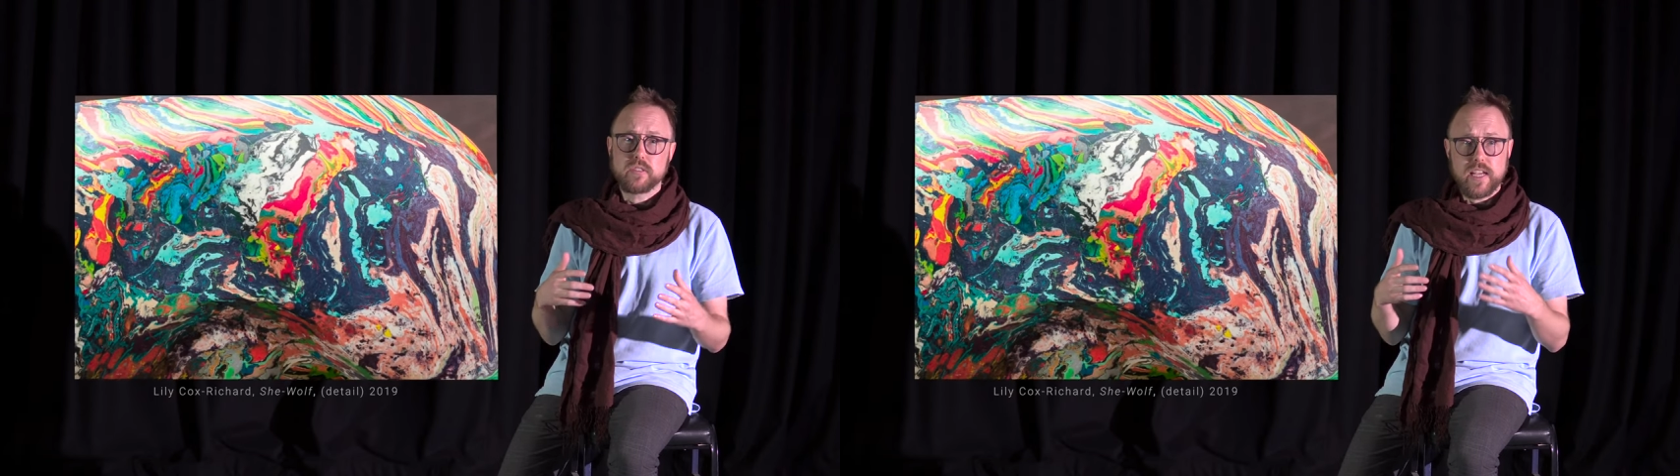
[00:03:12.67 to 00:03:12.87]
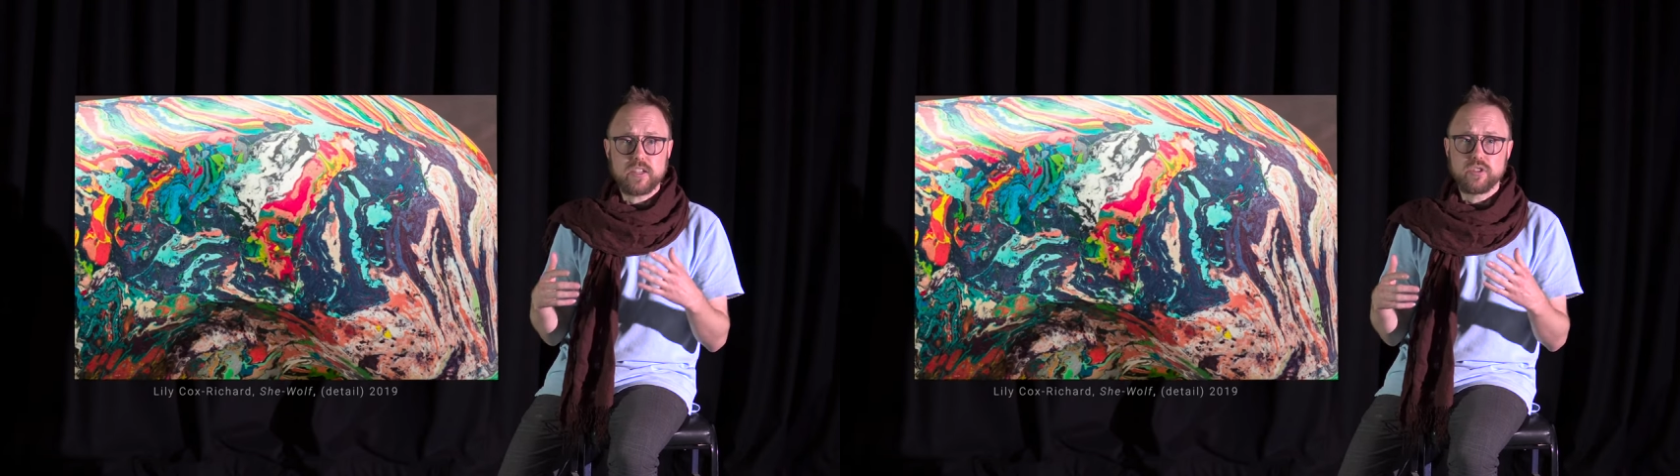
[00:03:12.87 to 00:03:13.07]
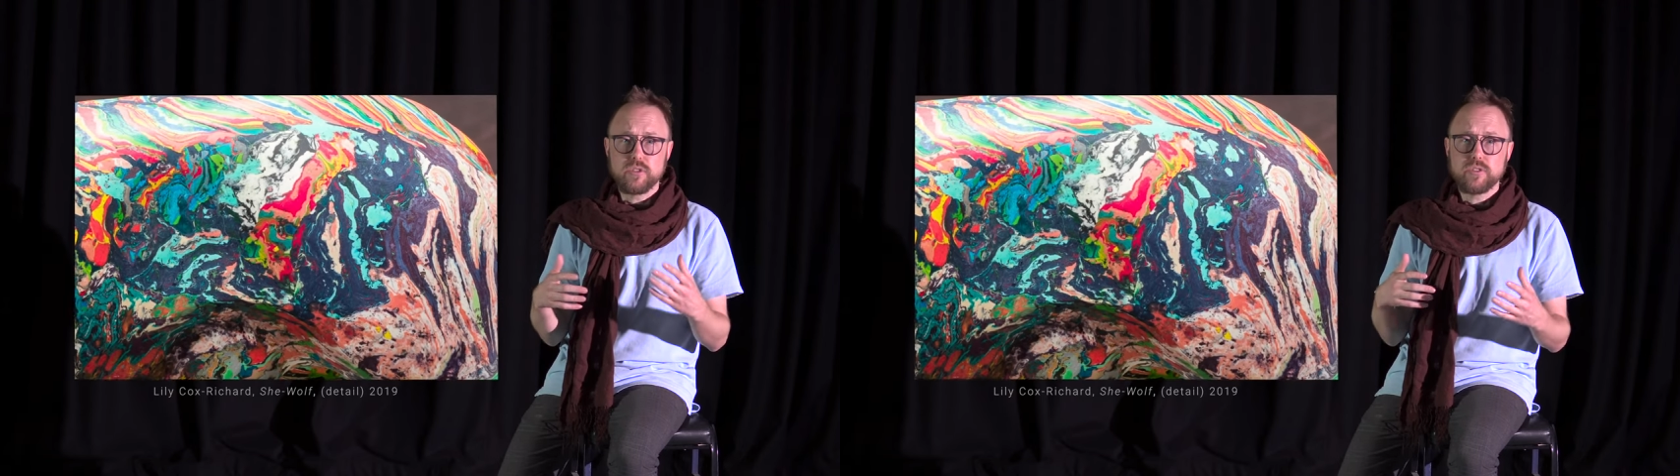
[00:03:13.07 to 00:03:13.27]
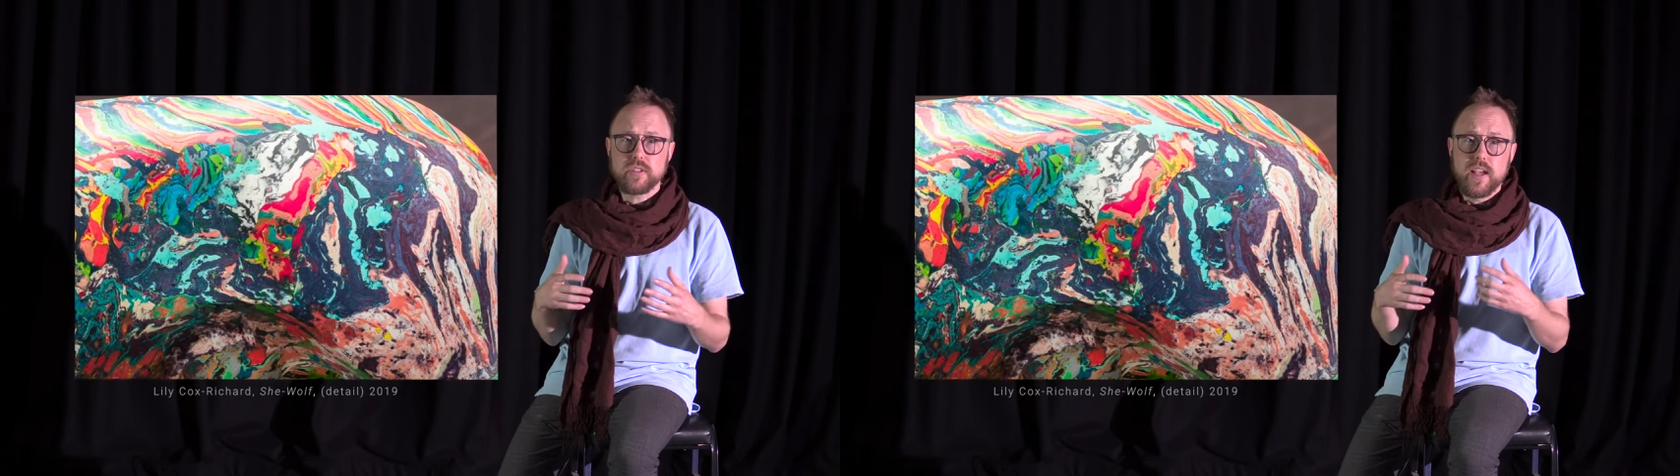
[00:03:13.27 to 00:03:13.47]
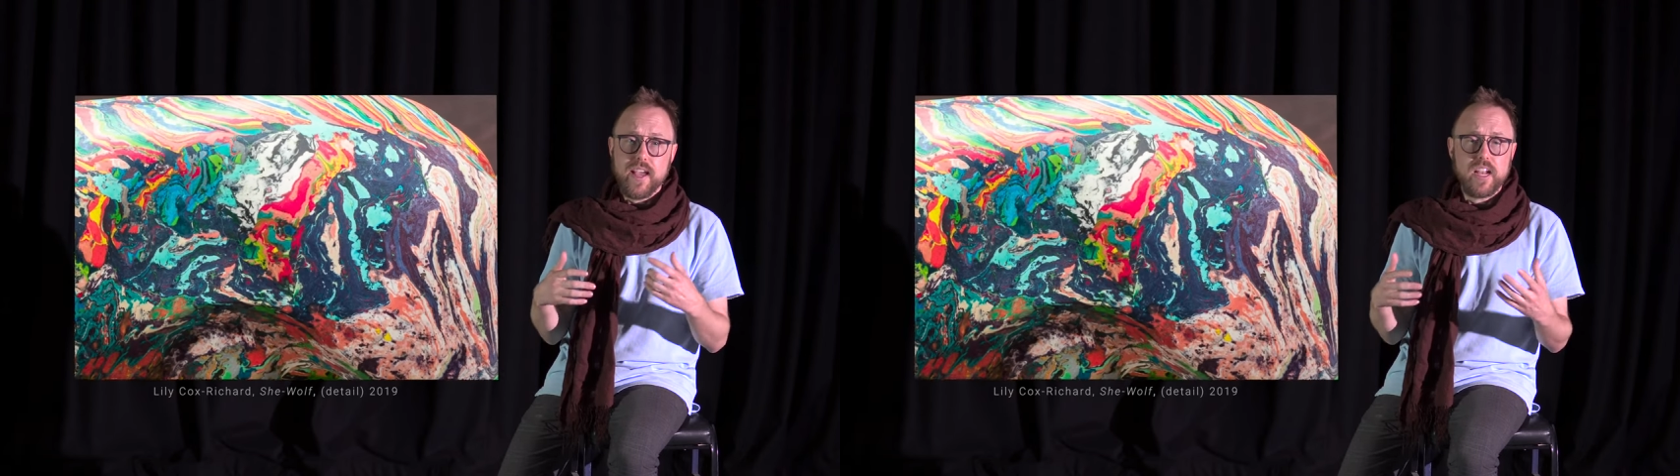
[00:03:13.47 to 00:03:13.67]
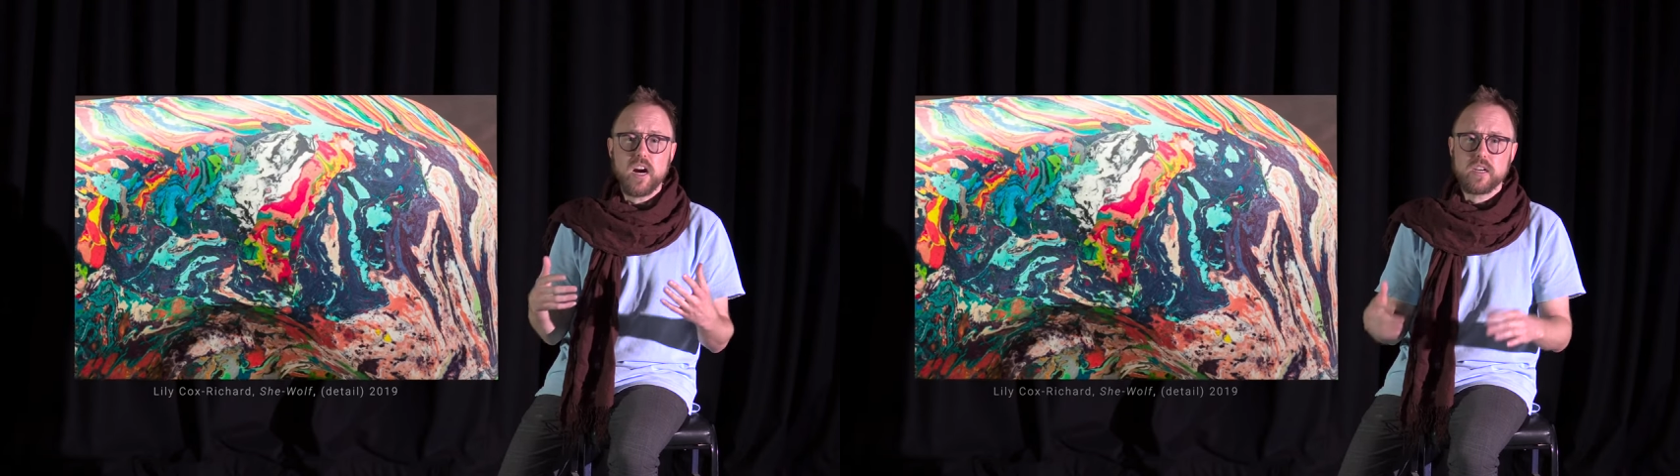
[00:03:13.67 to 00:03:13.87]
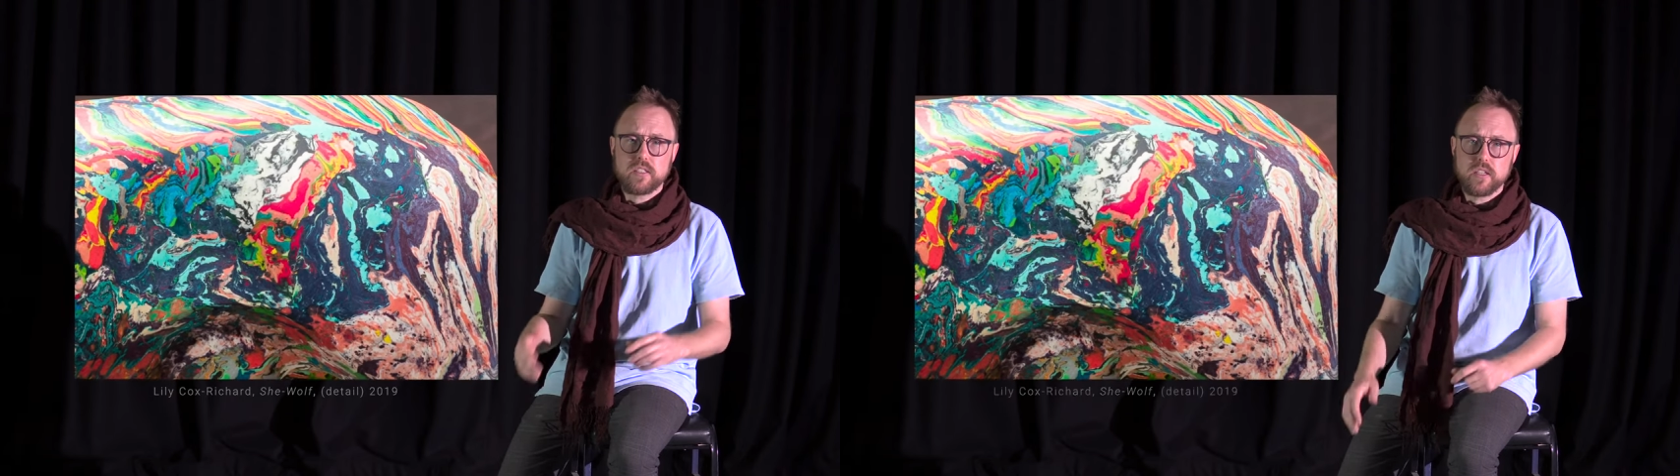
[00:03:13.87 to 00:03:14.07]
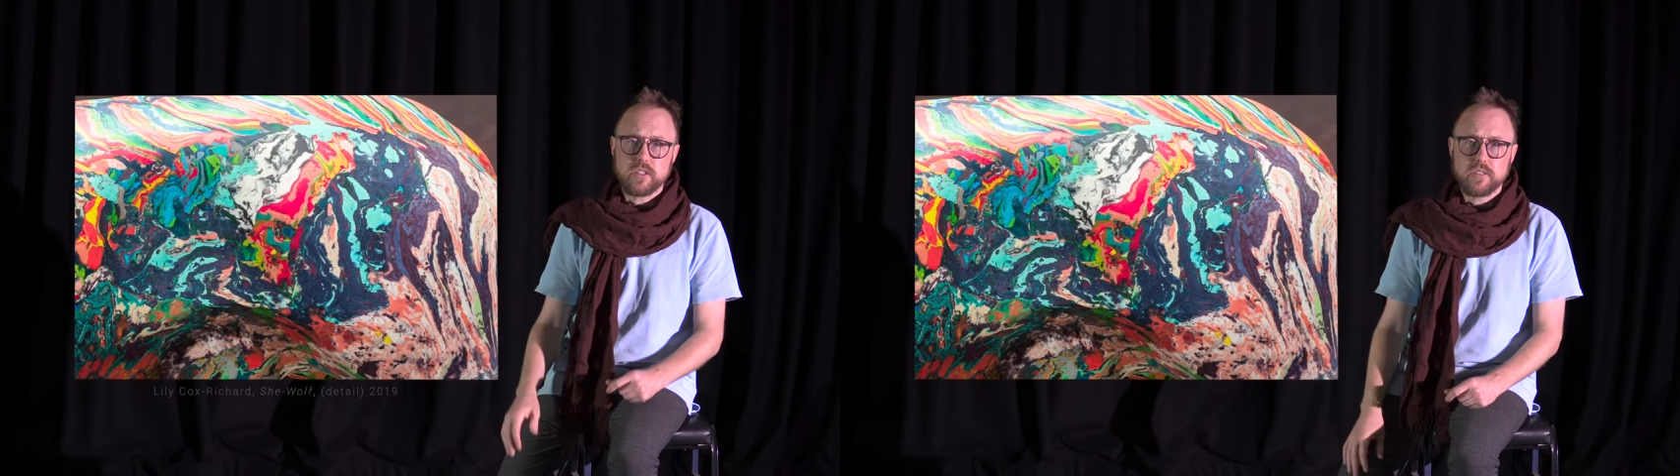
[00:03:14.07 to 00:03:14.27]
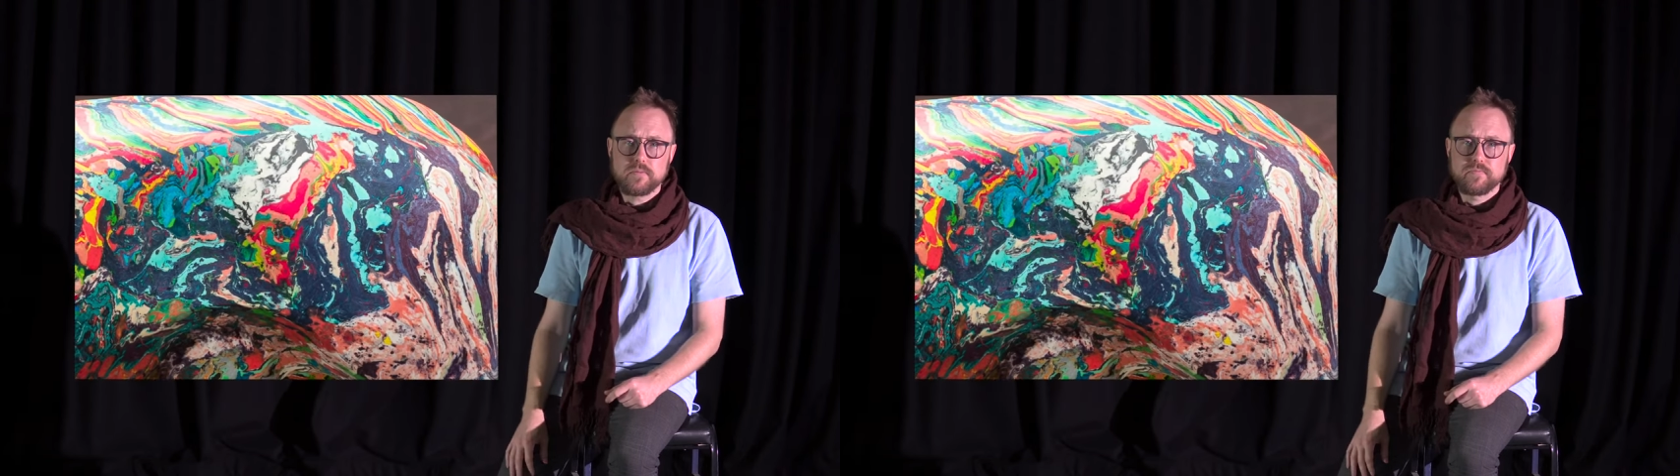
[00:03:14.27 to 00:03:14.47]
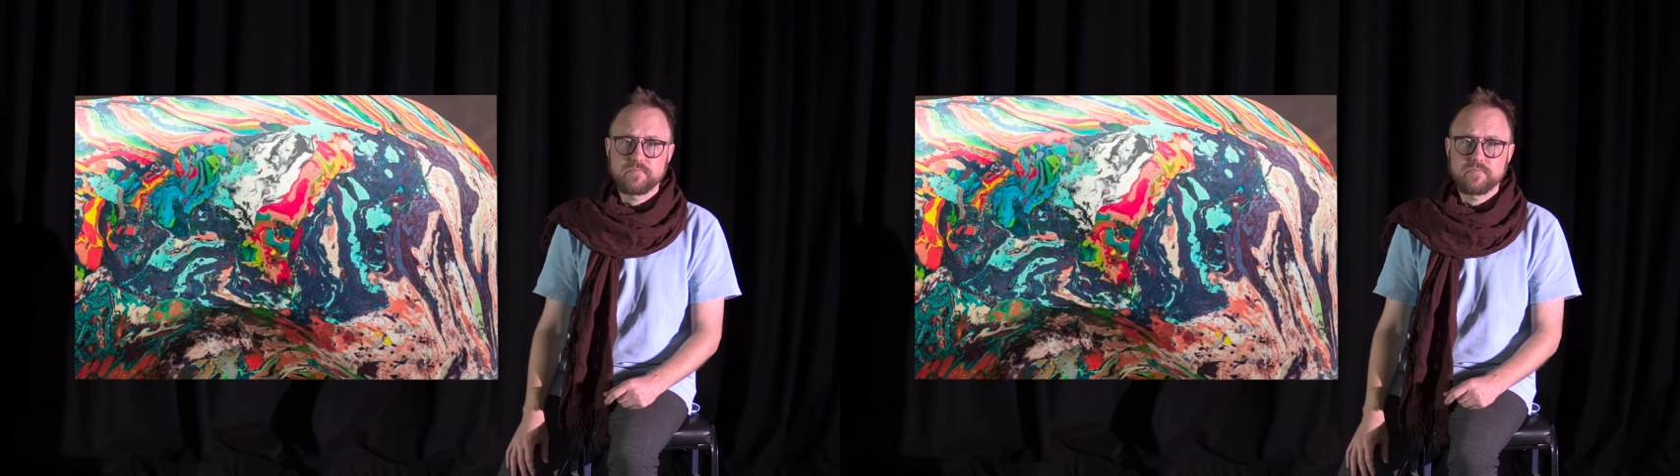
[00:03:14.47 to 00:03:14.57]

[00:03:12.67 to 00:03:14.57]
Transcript: statues and architecture.